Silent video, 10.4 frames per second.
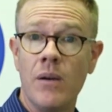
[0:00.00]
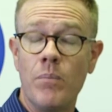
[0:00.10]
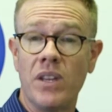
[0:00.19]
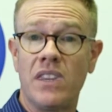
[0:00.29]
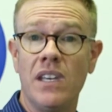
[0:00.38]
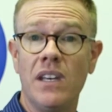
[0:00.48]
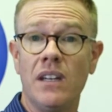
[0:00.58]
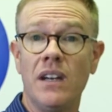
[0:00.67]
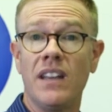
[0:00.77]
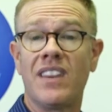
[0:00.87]
But
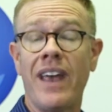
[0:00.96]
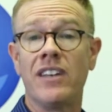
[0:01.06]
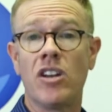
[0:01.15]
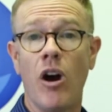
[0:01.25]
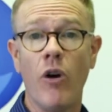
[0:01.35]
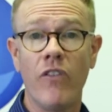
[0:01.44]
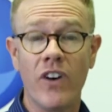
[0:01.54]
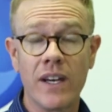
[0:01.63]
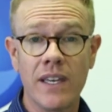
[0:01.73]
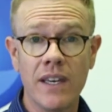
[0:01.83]
then they dove
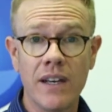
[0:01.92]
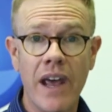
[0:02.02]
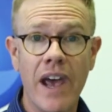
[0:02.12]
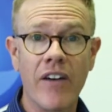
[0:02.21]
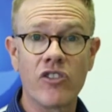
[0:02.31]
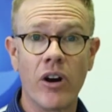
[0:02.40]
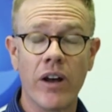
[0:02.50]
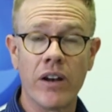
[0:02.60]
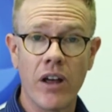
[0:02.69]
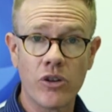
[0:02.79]
again after
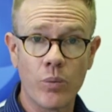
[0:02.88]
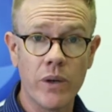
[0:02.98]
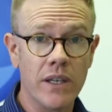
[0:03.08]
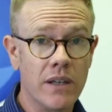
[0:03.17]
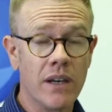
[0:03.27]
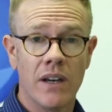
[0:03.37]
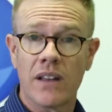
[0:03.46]
another week.